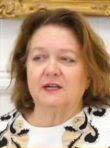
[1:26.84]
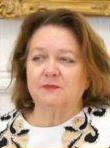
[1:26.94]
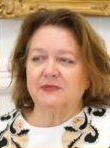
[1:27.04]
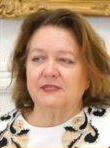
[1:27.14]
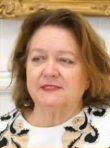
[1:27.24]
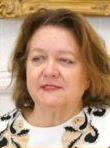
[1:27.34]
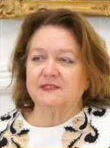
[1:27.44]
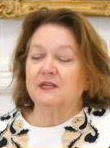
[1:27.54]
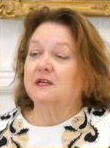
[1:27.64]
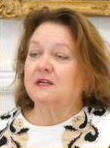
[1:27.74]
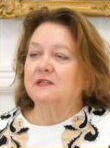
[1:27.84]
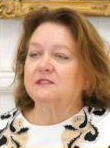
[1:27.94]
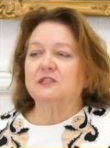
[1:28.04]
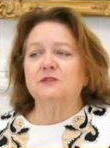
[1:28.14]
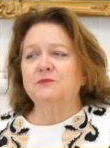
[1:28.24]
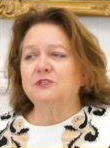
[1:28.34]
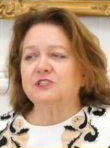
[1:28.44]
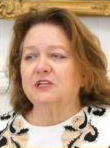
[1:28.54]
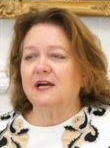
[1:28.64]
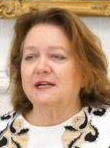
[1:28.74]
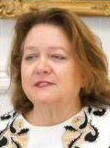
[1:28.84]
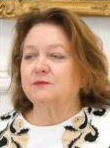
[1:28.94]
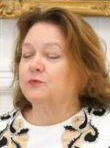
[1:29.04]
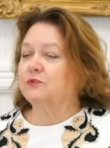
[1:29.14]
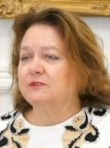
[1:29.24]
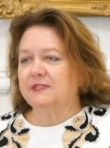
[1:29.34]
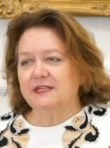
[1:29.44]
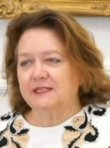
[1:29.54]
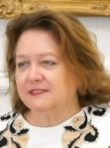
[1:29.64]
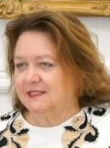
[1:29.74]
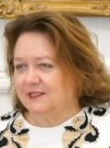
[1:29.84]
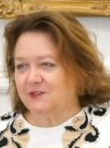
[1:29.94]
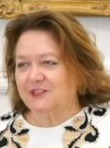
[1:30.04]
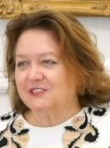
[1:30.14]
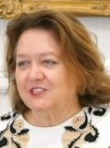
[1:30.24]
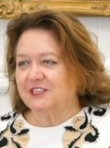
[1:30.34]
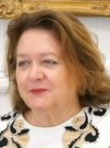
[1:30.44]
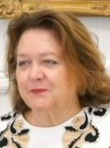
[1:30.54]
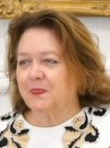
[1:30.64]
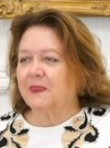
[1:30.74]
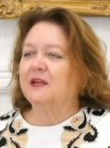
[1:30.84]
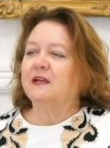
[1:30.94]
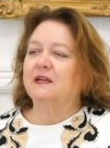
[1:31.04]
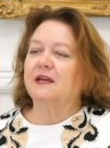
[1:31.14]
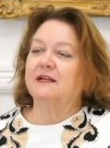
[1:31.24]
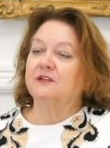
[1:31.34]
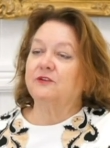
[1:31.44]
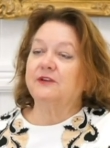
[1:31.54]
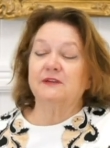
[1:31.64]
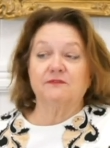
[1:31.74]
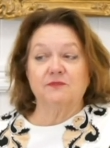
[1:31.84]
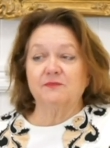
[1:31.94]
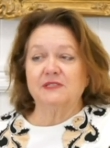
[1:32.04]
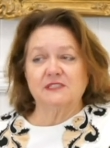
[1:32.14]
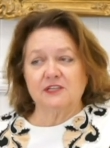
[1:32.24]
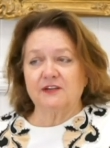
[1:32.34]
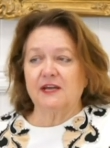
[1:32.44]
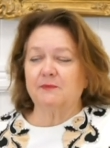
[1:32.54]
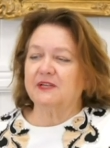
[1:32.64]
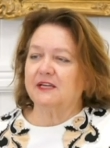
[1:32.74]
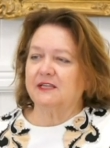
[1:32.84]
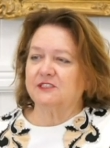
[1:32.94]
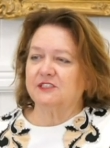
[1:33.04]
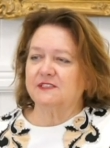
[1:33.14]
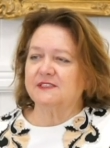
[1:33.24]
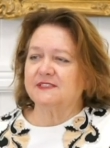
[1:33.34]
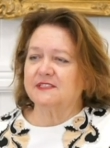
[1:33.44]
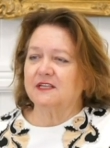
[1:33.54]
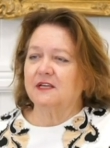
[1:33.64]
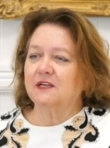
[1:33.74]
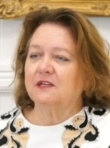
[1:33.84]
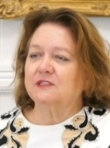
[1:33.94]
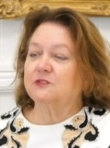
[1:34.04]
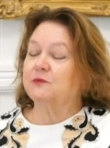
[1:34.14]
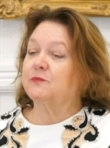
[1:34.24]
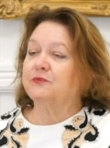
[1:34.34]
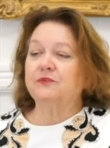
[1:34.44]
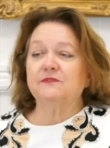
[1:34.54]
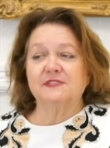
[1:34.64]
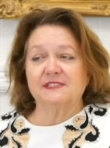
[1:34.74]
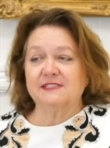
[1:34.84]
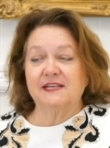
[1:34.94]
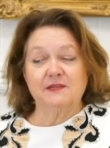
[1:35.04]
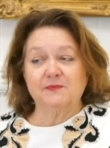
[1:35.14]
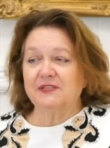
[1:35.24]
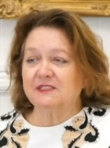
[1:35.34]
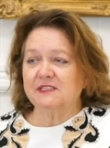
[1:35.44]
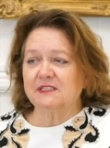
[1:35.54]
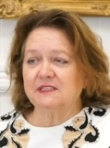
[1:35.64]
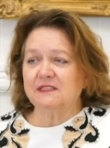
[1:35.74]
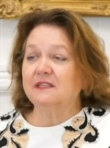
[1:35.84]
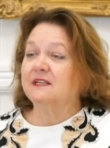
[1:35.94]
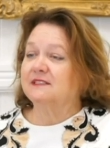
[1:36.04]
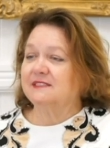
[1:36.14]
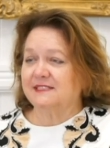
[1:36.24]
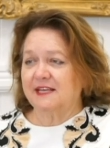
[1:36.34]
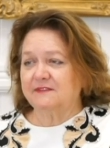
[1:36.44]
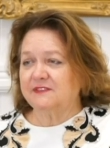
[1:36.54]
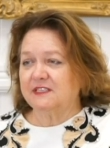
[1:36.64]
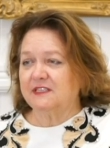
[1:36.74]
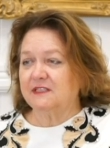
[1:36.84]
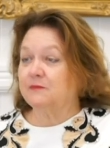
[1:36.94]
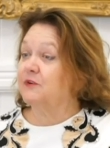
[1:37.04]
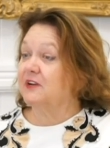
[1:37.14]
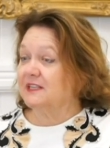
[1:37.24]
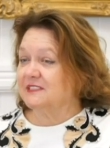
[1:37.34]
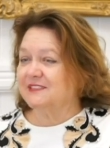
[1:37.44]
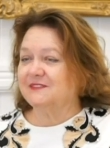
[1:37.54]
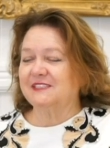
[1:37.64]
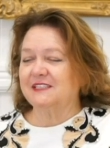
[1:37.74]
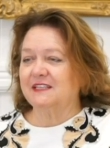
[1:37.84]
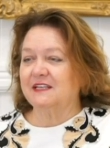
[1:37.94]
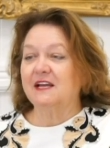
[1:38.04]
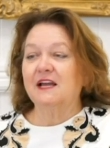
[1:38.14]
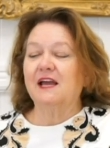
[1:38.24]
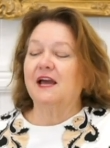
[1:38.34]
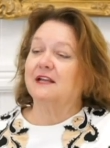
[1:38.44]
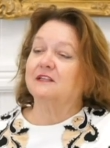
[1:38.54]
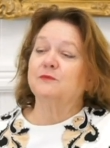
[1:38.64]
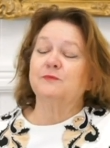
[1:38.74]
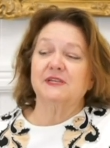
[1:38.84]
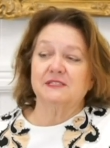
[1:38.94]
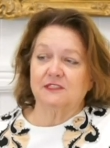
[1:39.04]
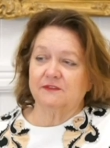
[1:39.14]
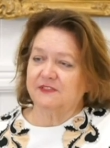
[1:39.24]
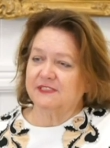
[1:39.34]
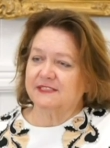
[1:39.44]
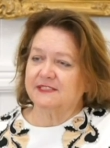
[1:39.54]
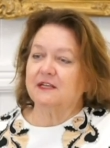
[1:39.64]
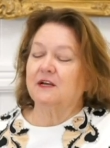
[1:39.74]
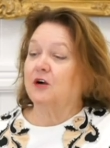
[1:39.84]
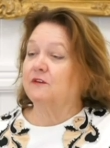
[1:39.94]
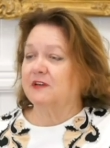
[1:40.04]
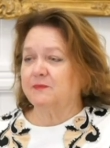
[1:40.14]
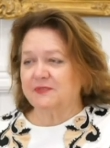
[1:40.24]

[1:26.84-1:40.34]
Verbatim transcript: companies to commercialise world-leading technology, including from military applications, to improve sustainability, safety, productivity and competitiveness of our